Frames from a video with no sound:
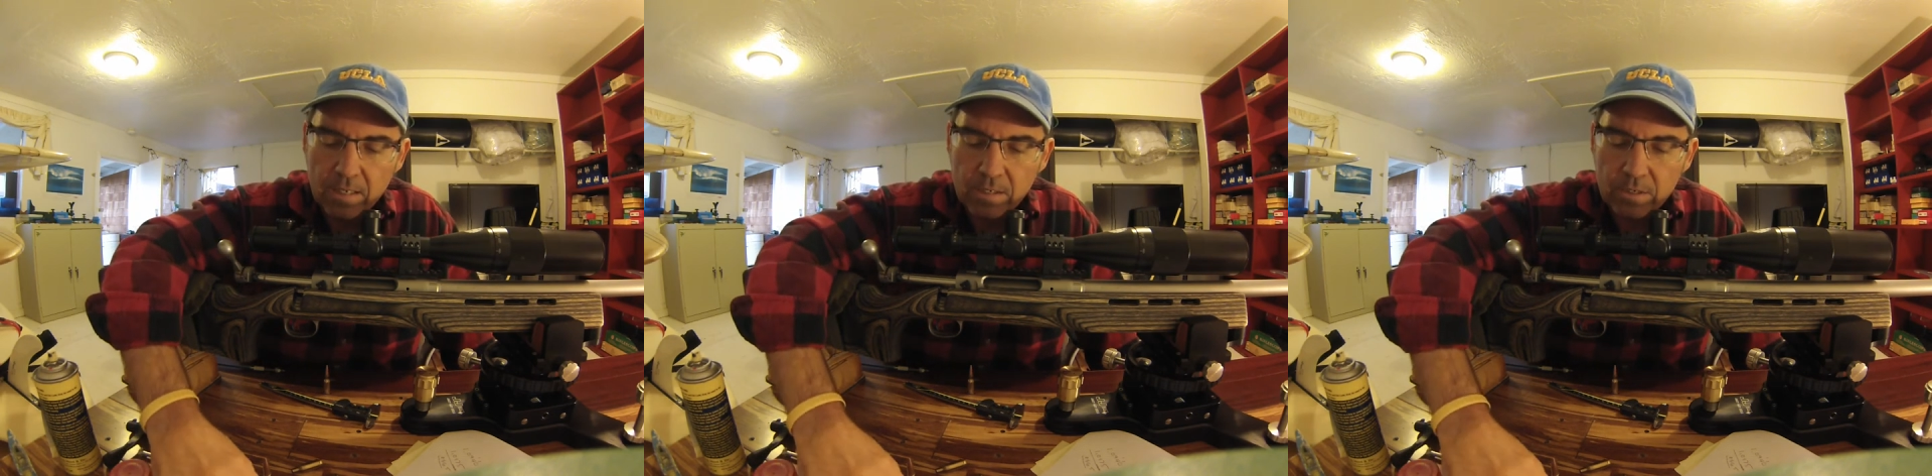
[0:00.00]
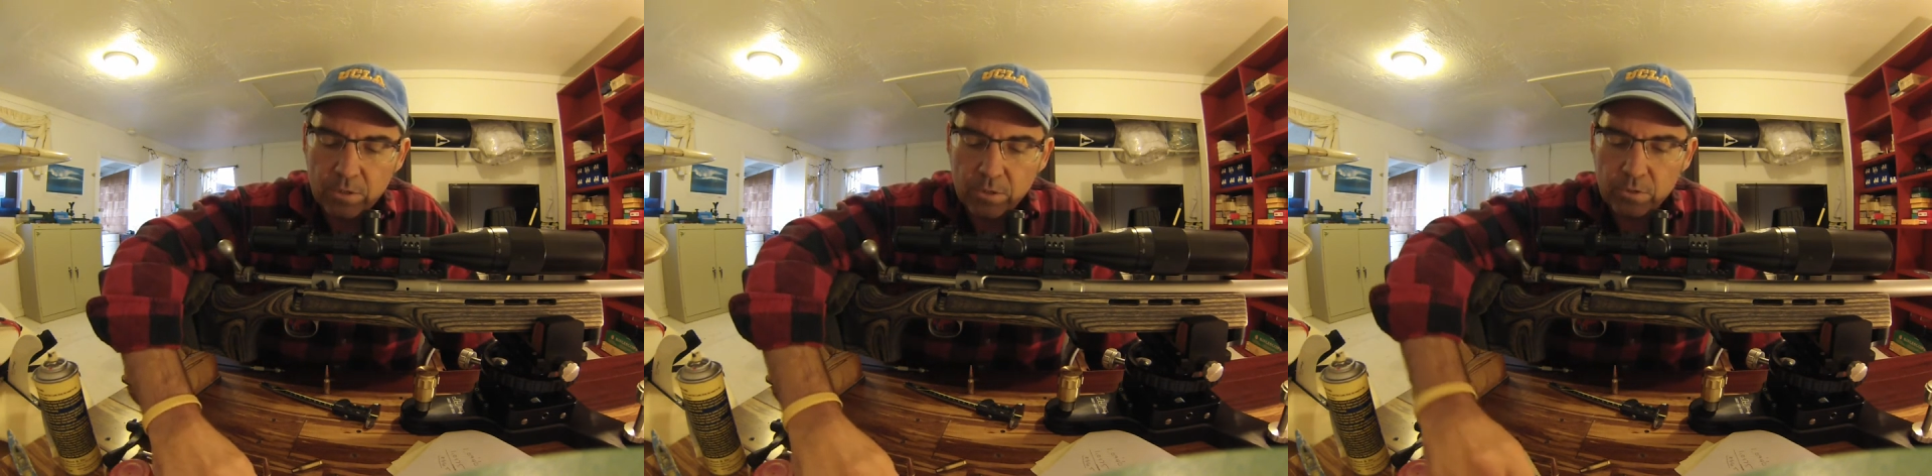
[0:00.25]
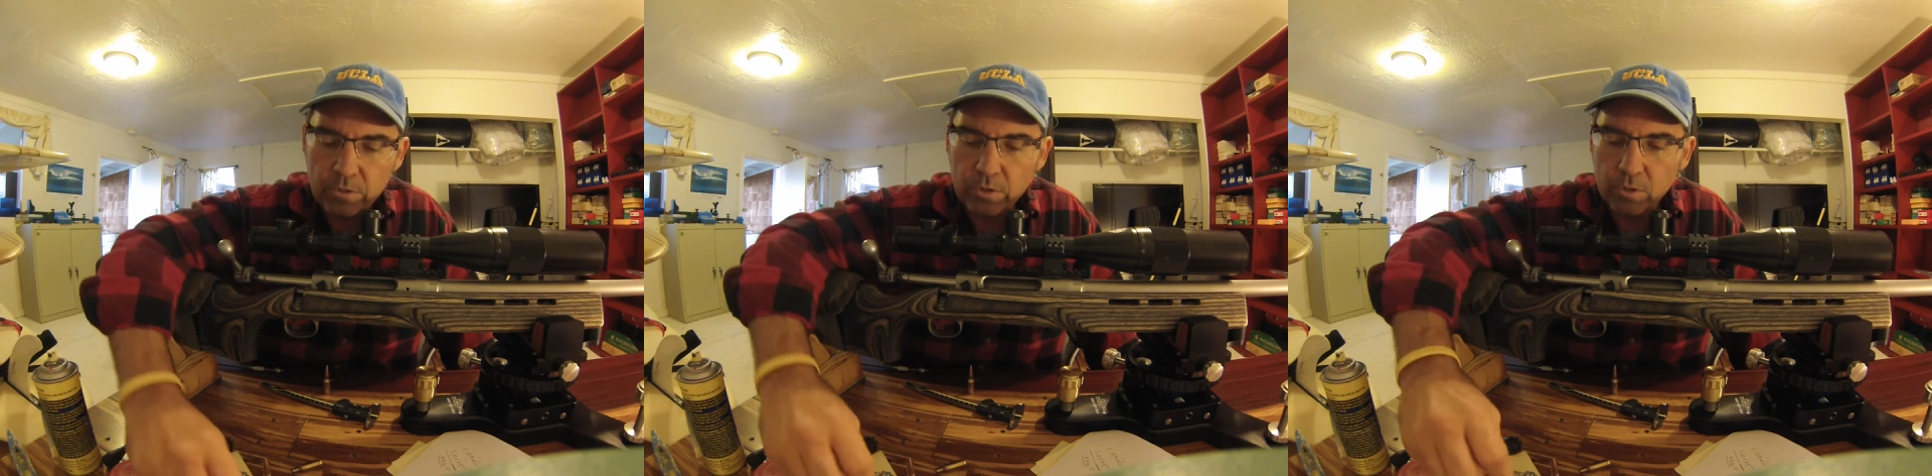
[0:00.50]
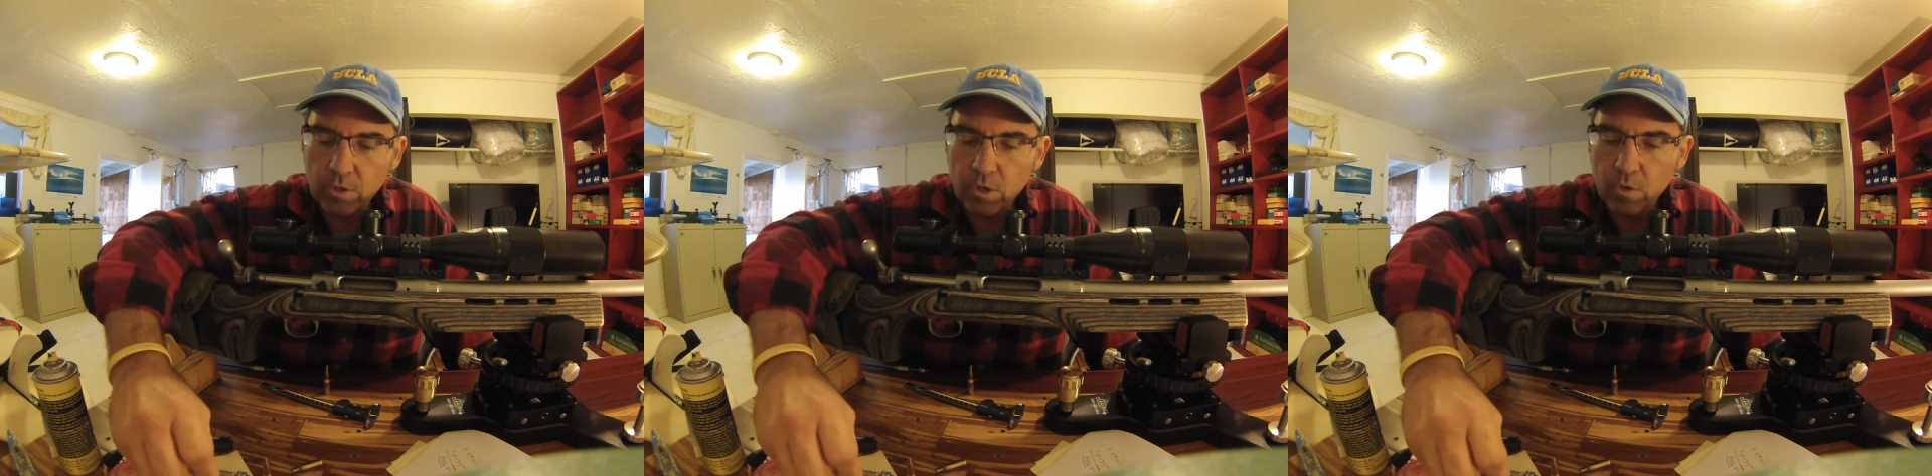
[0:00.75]
your
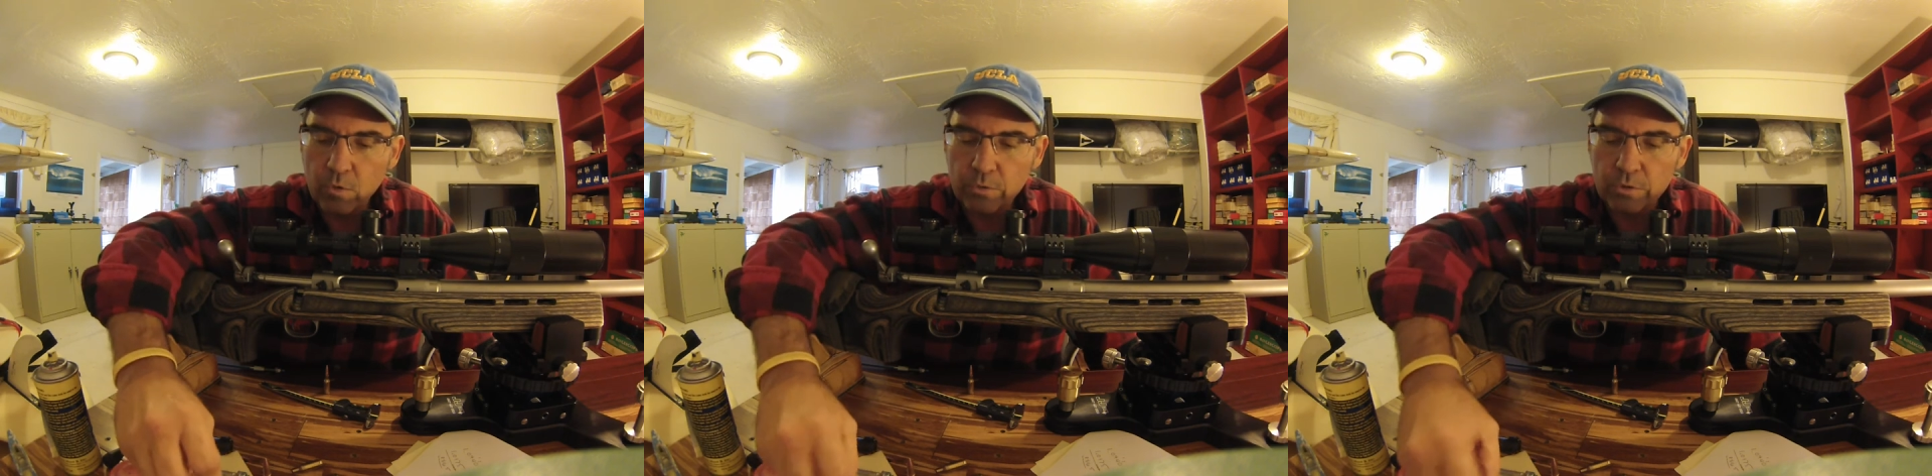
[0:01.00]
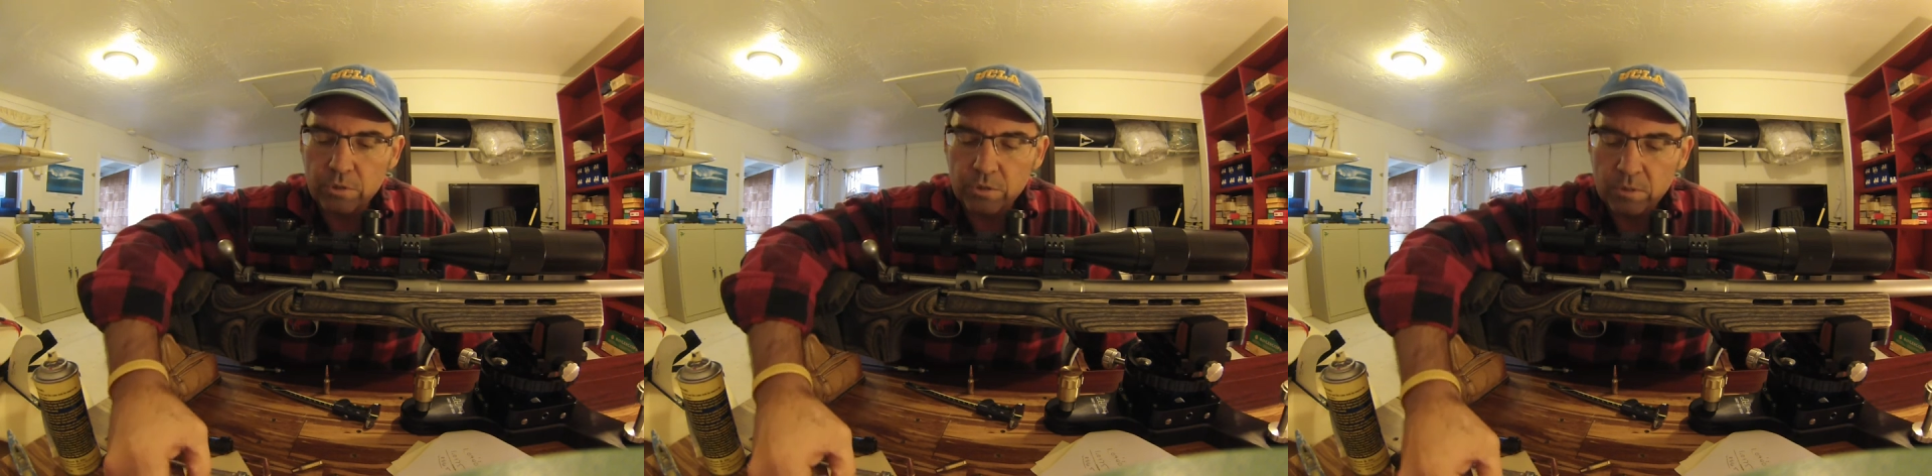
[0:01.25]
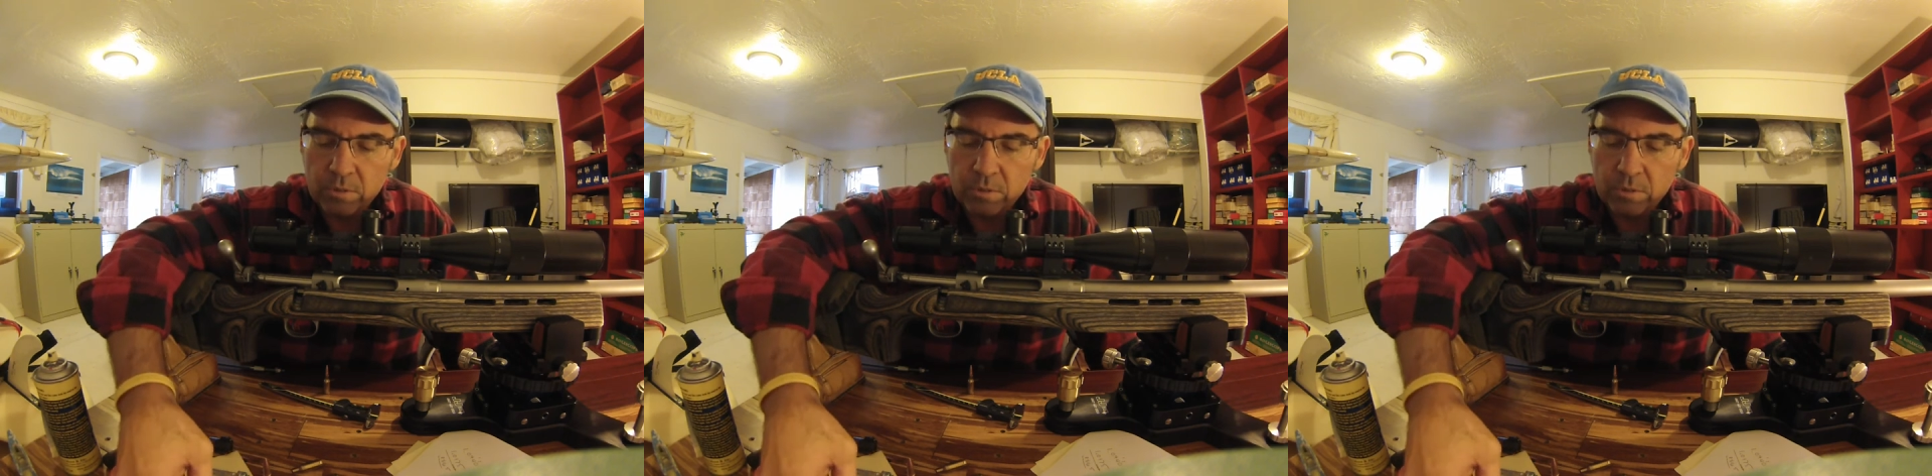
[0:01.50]
loads